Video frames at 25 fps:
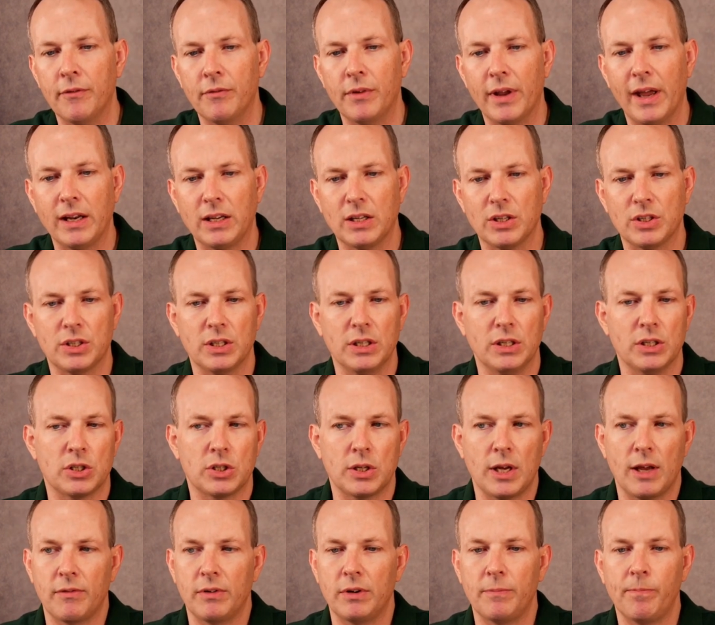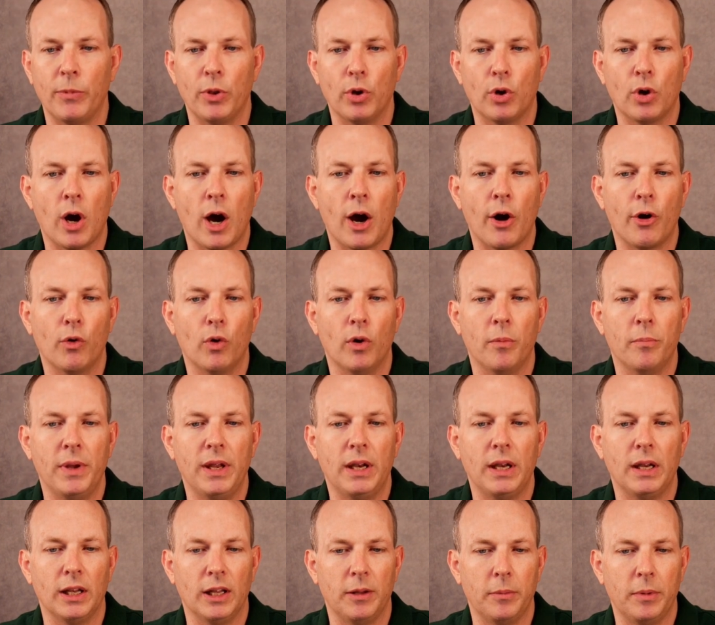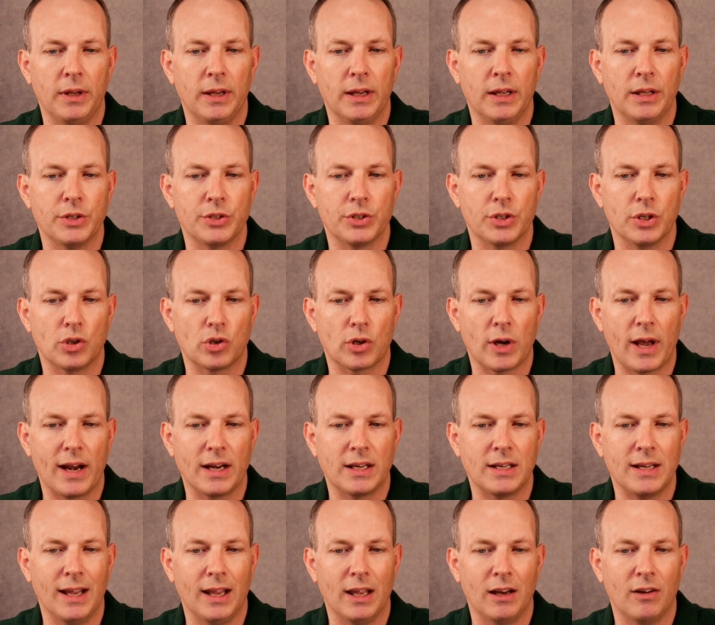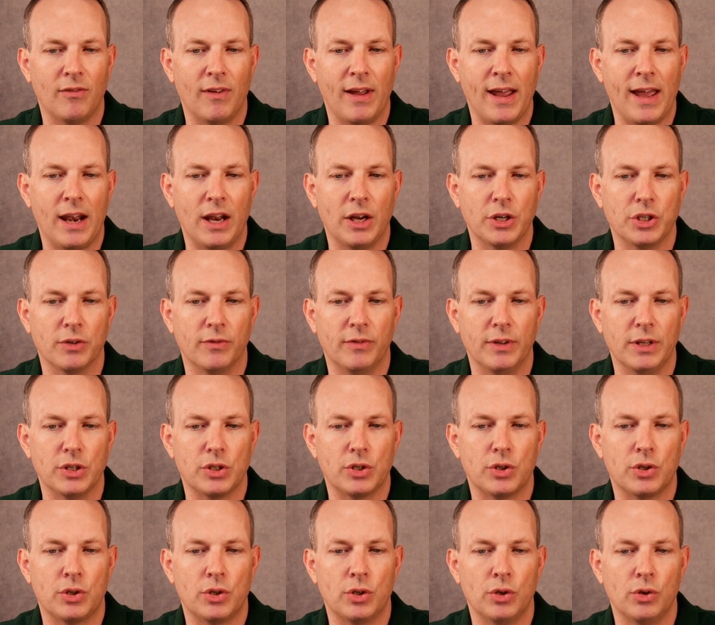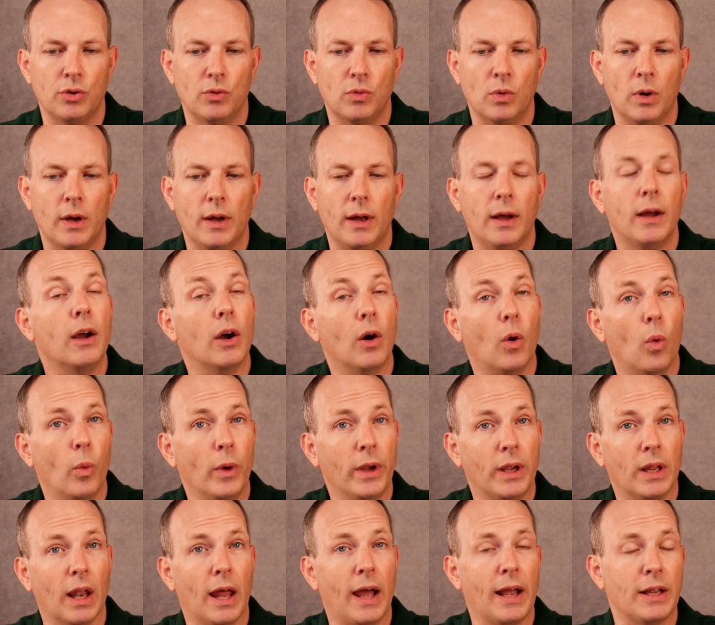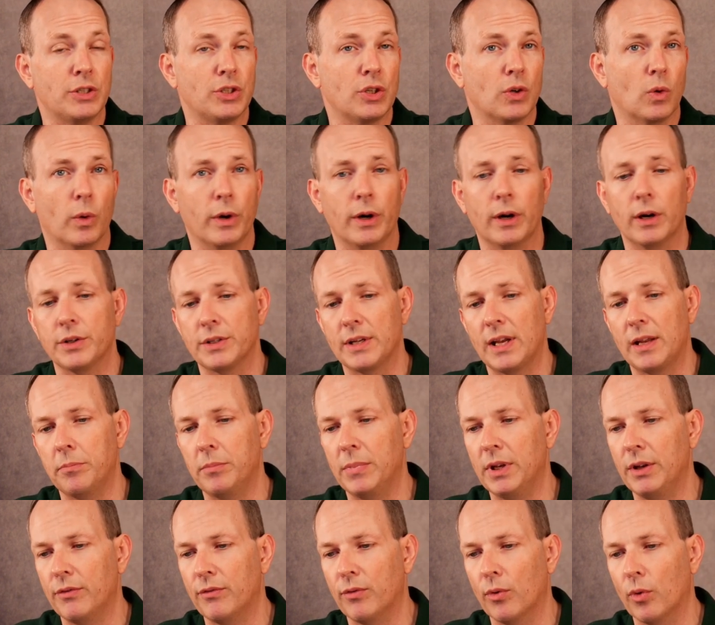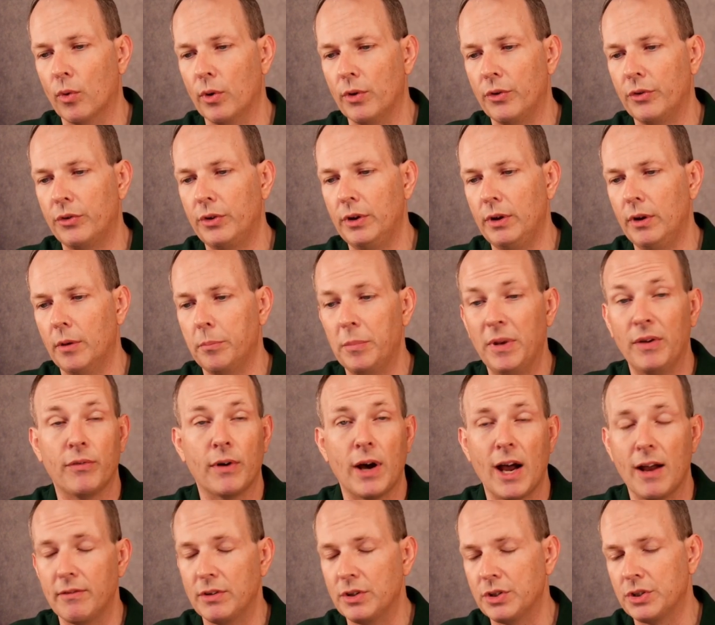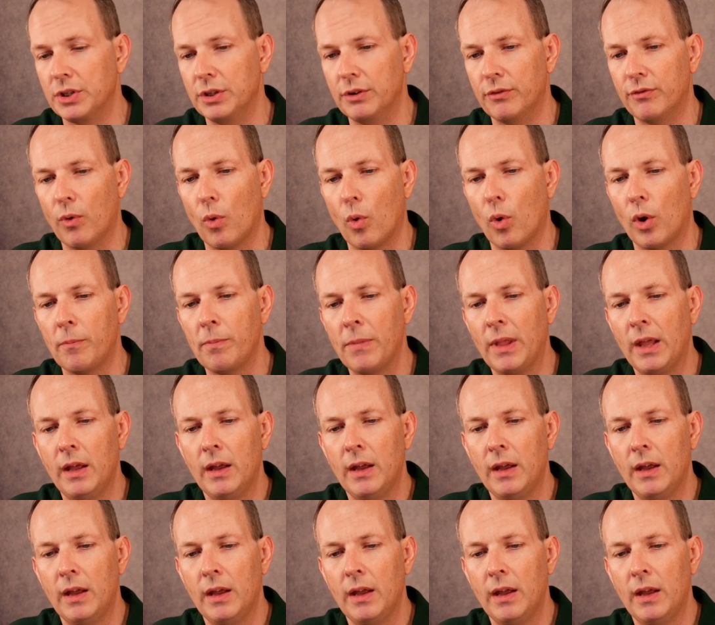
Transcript: Knight to c7, Hikaru immediately begins to try to take advantage of these two weak light squares at b4 and c, b5 and c4.